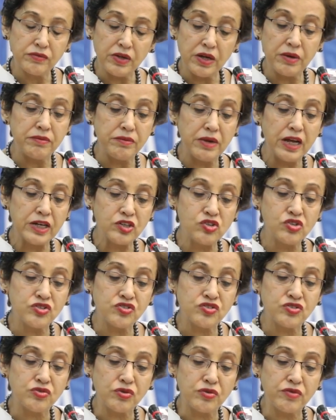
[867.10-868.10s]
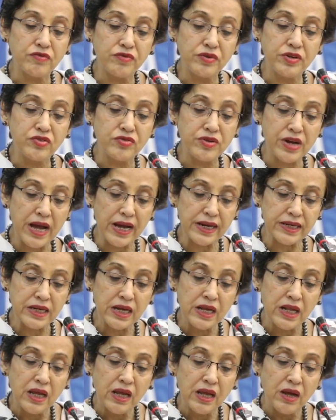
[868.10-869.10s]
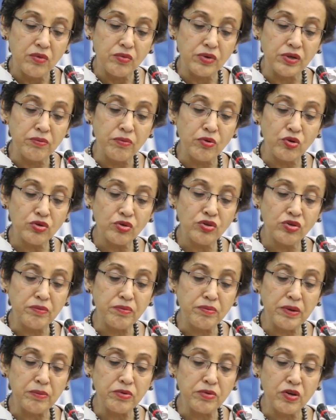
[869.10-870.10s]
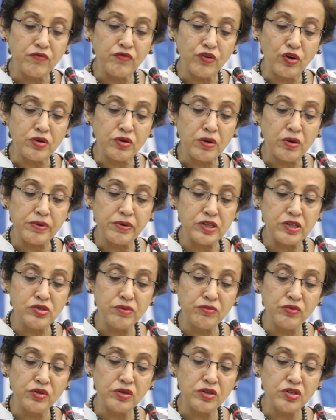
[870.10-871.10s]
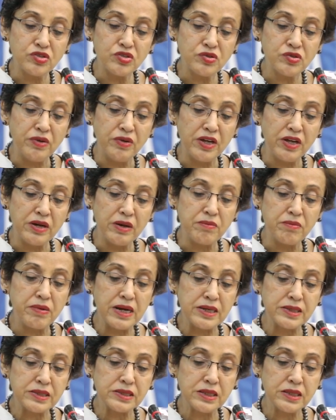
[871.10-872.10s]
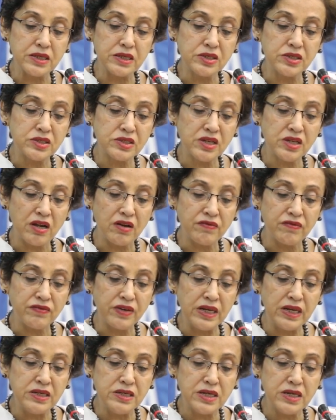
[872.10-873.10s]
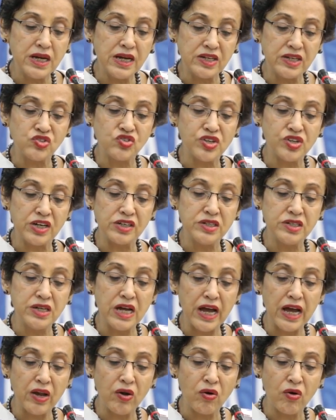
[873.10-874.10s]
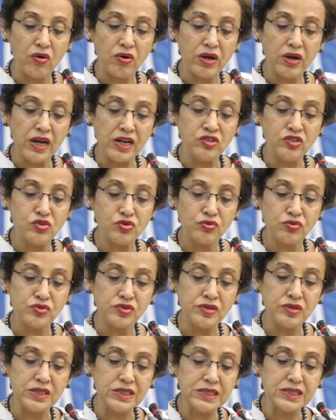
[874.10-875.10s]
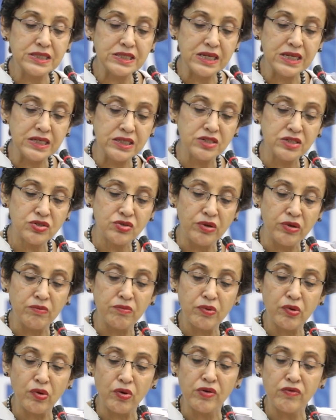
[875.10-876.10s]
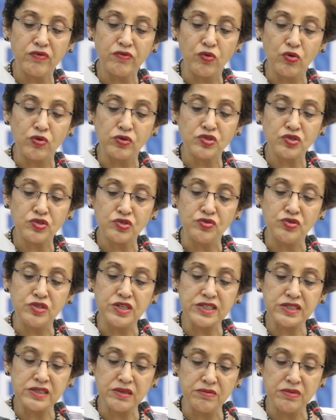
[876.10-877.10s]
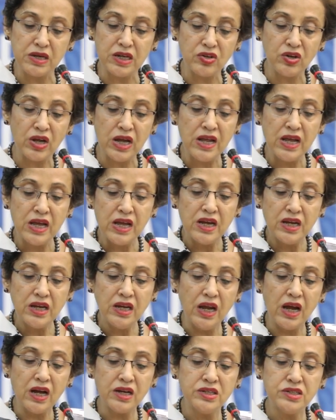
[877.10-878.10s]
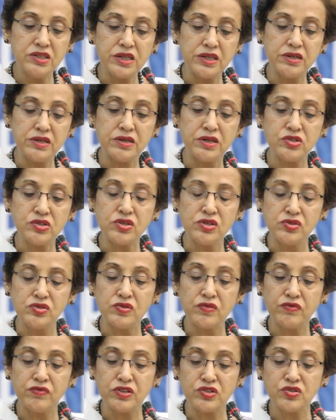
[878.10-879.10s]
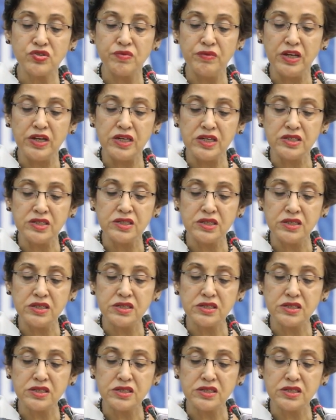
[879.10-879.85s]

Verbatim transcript: uh, may I just sort of retract? With both the people of occupied Jammu and Kashmir and Pakistan itself, India has shunned dialogue and chosen instead to employ force to decimate young generations of Kashmiris and